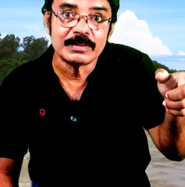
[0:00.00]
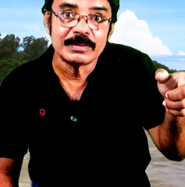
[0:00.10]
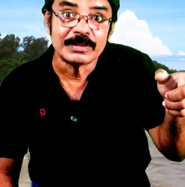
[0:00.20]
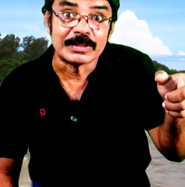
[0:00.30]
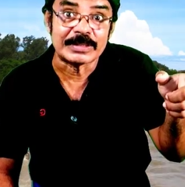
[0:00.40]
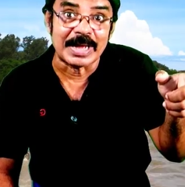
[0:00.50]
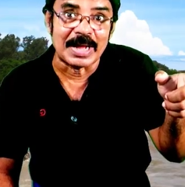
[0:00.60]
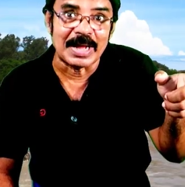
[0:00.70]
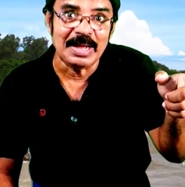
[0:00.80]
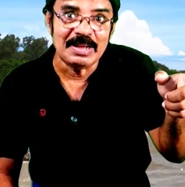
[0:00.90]

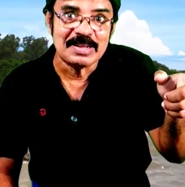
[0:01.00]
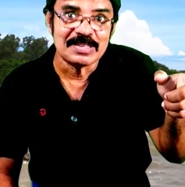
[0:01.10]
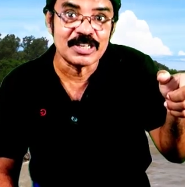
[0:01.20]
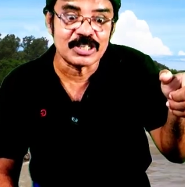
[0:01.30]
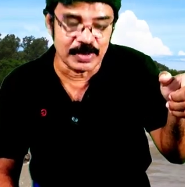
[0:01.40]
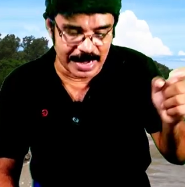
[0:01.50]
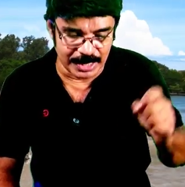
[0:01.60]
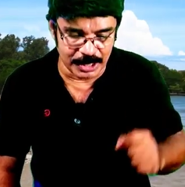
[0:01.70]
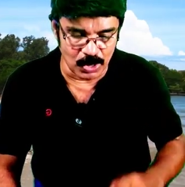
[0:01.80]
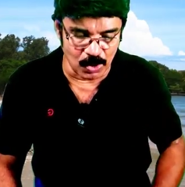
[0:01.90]
Sir, just look at the
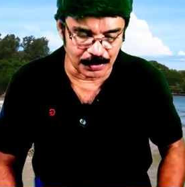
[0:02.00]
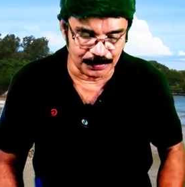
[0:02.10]
dog.